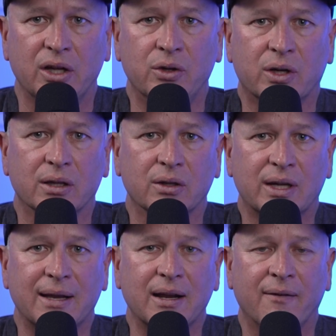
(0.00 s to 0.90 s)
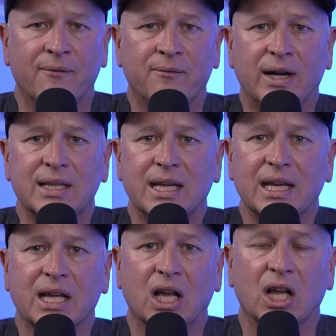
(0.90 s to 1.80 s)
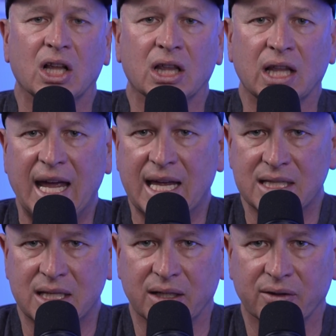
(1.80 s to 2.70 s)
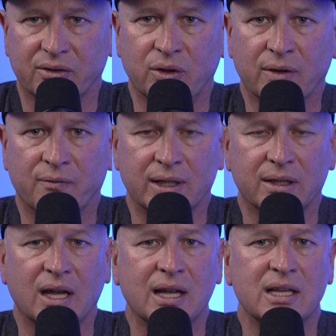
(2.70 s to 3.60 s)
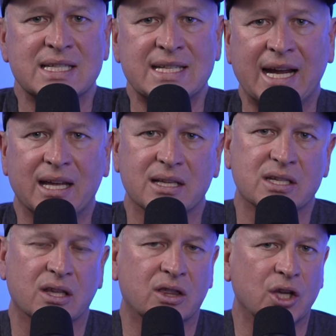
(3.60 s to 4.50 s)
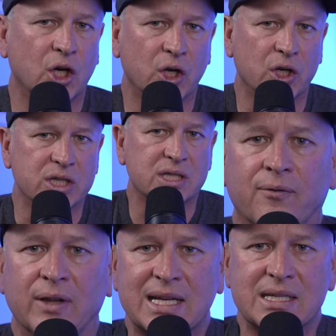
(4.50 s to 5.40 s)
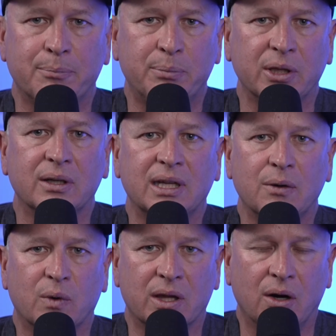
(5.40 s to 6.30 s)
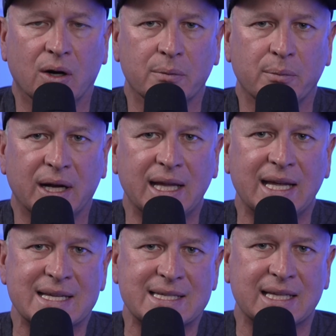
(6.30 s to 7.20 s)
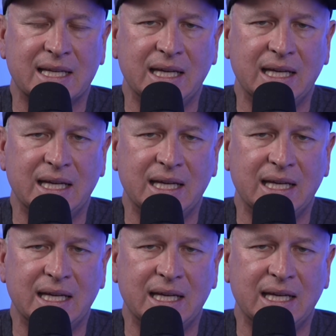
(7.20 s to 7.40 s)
You could look at funding land deals. You could fund seconds, thirds. Flexibility with hard money is the